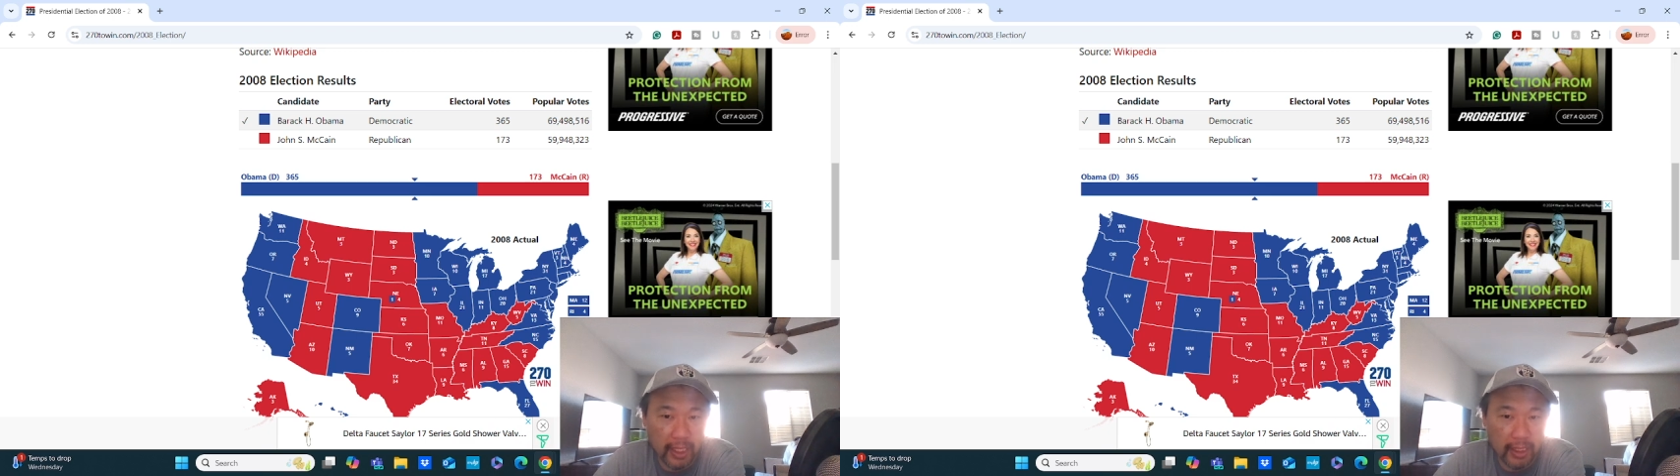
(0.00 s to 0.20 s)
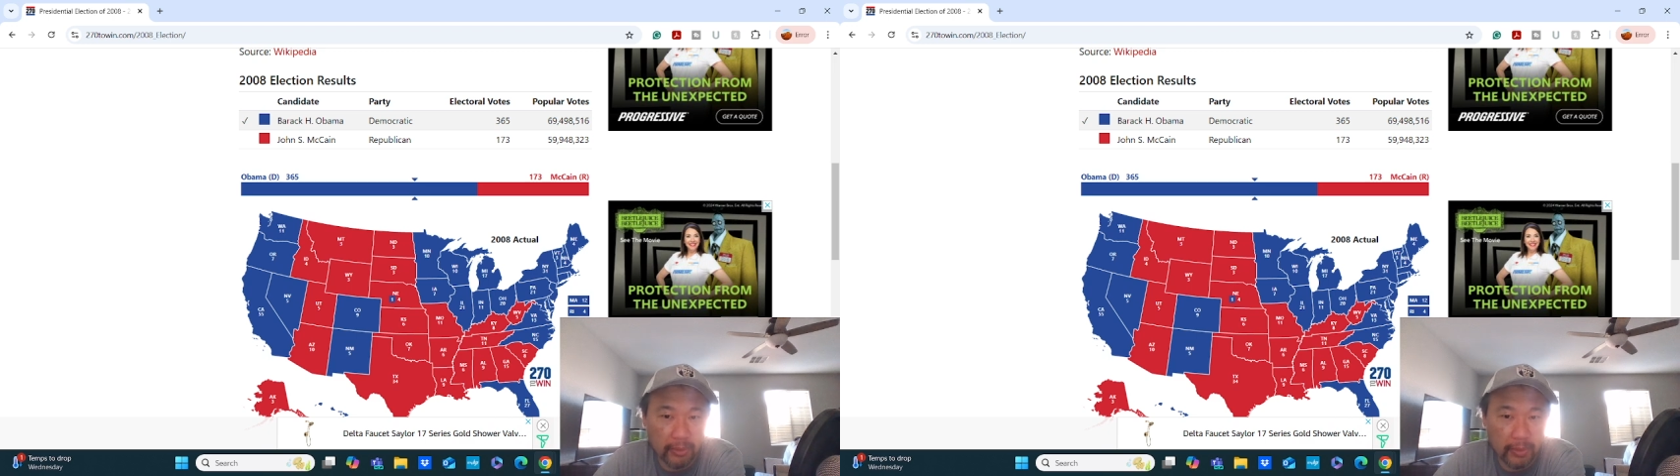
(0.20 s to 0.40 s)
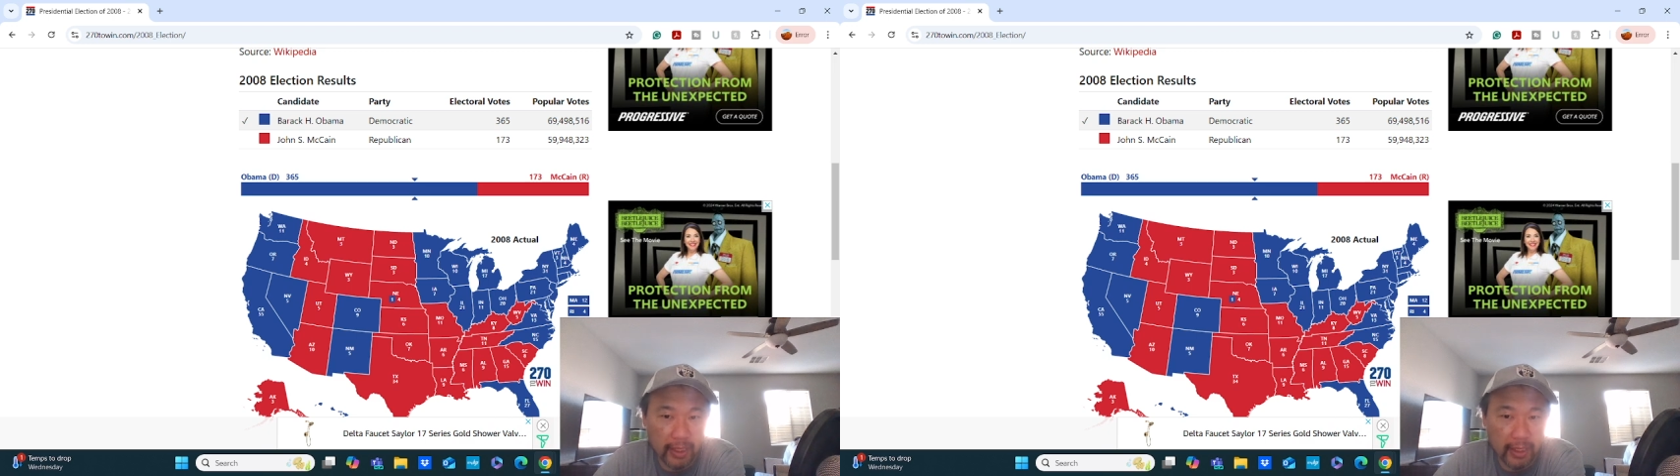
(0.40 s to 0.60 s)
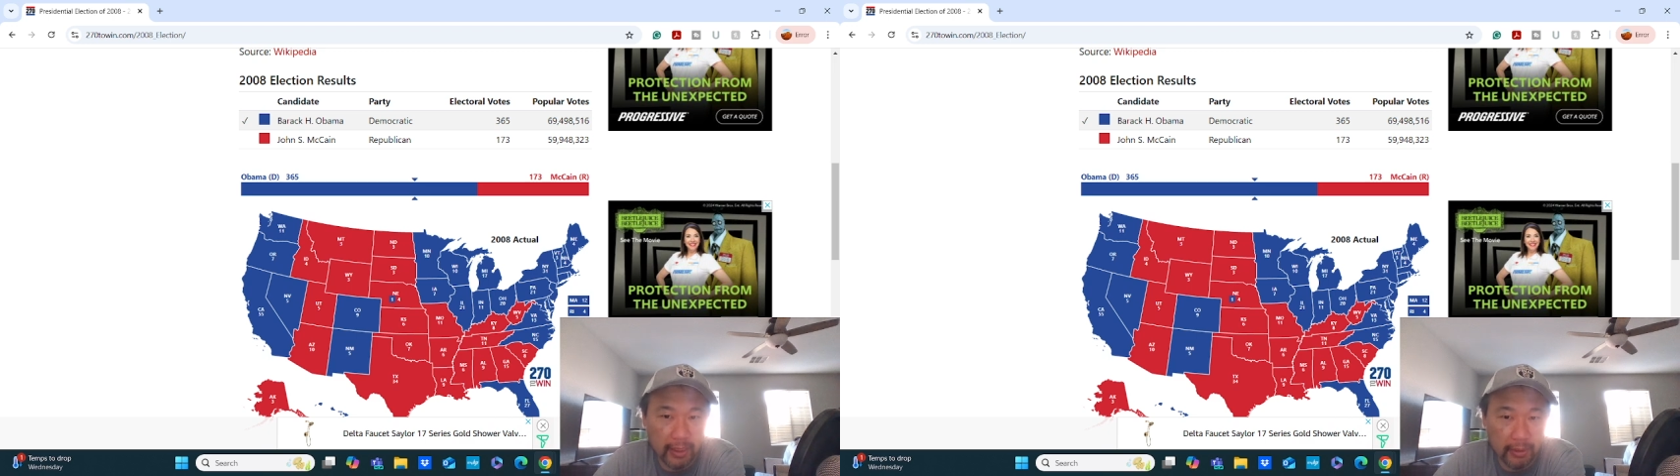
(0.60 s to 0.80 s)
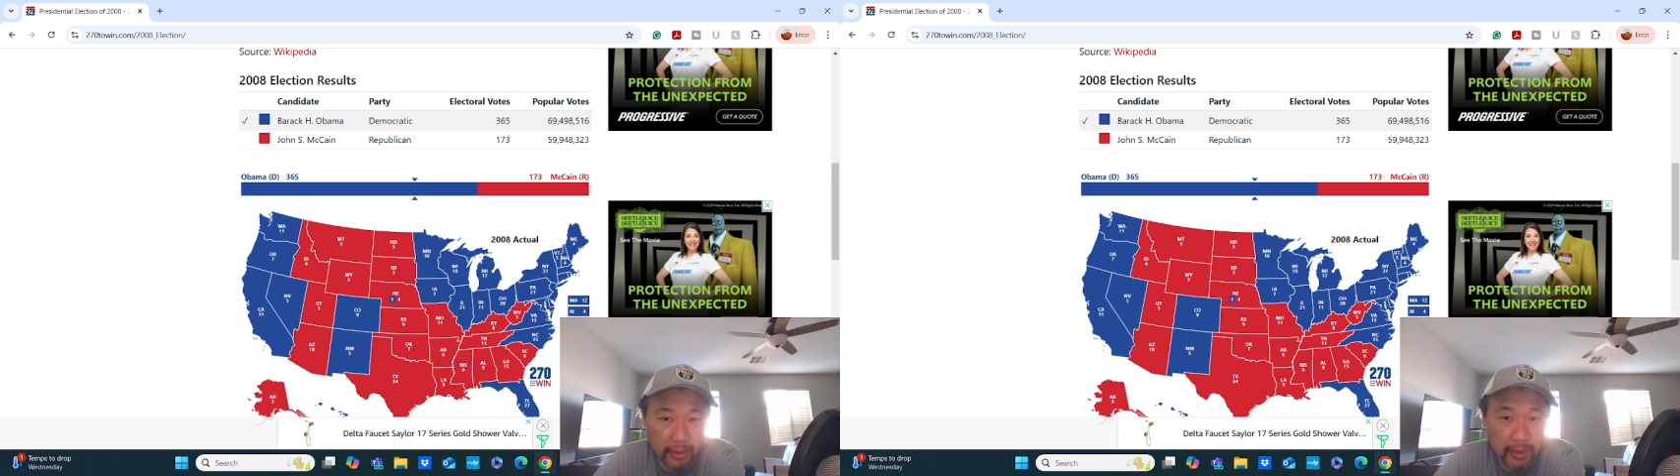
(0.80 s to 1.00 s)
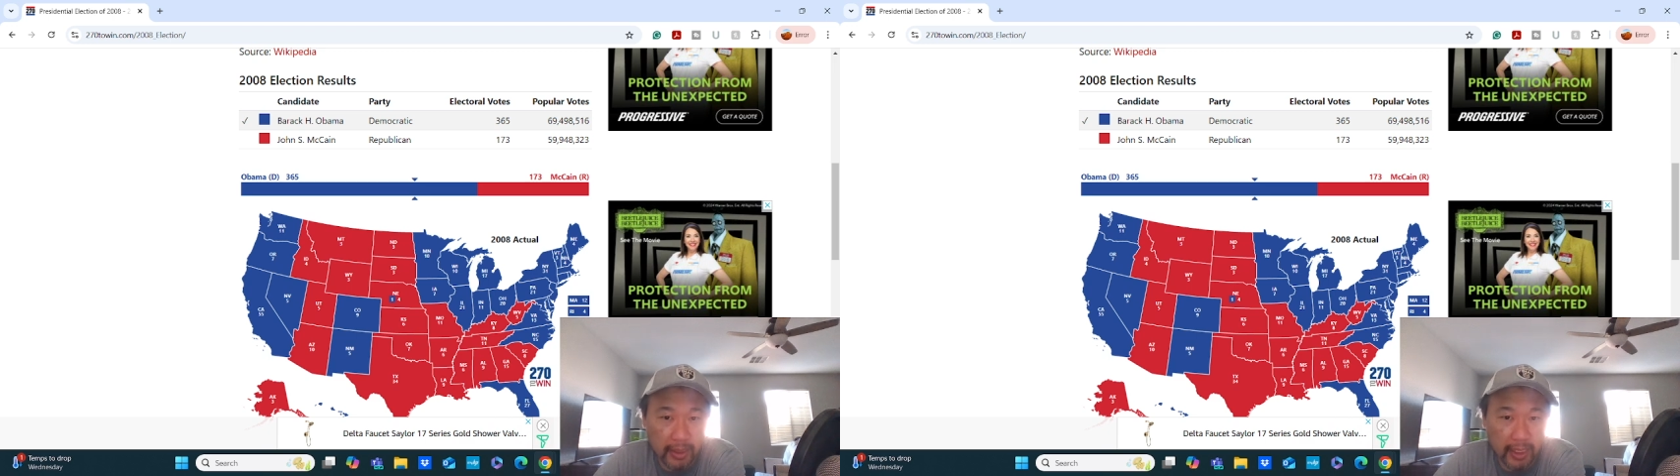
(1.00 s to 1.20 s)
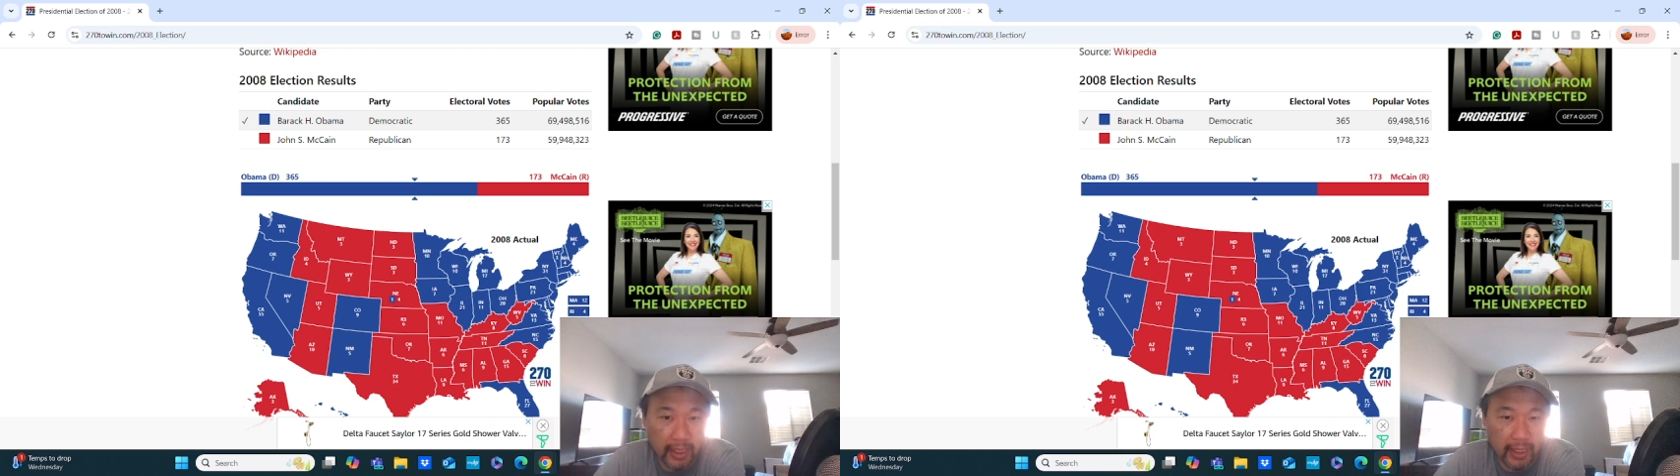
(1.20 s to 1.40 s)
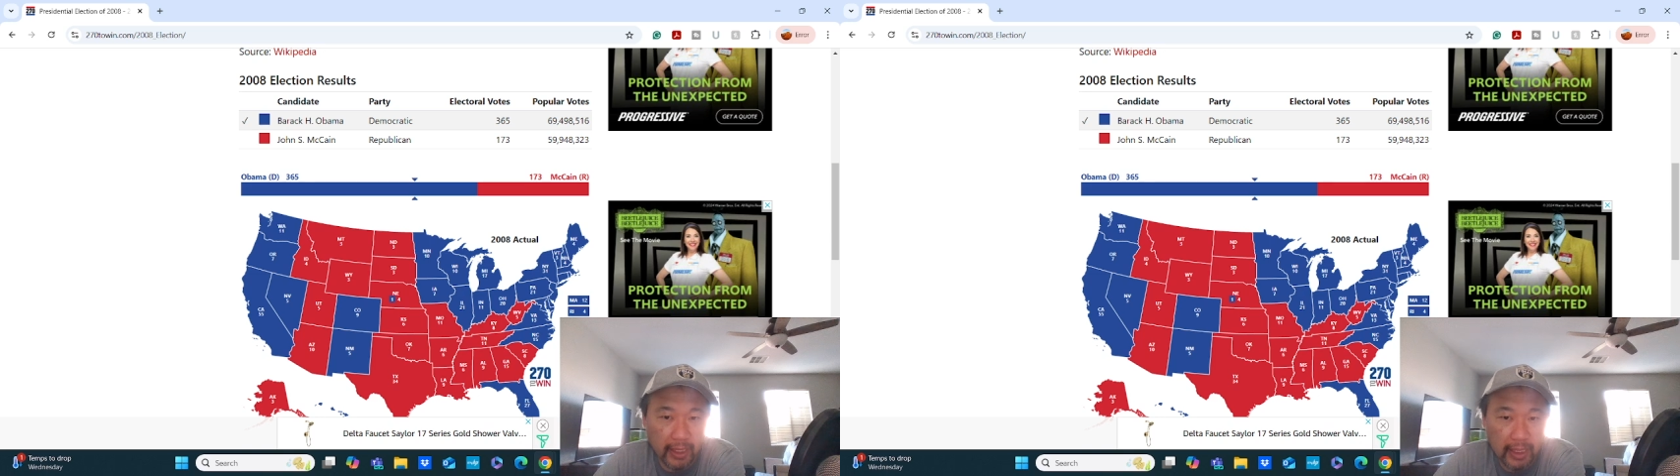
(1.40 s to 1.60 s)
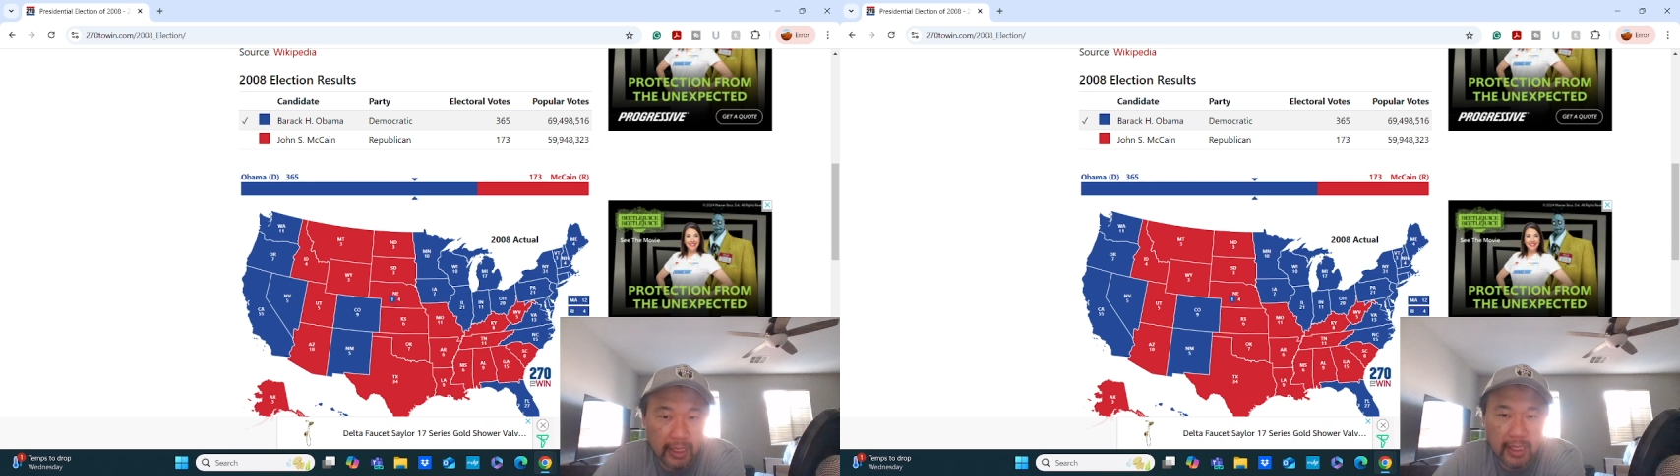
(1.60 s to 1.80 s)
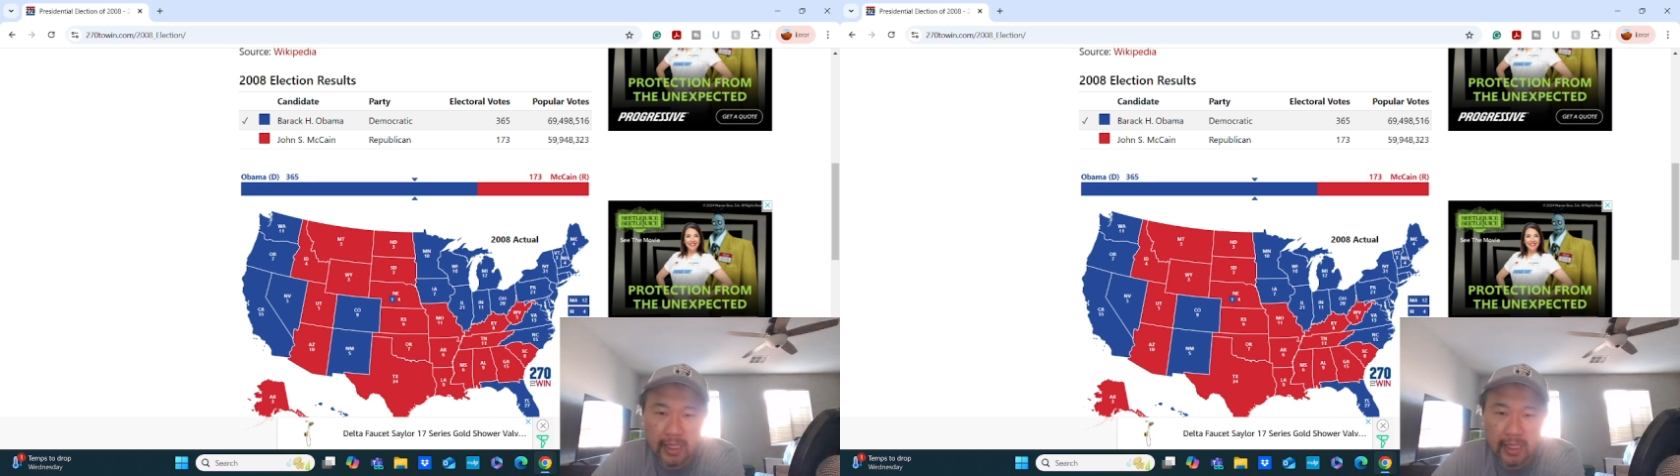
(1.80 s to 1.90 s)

in the way he communicated.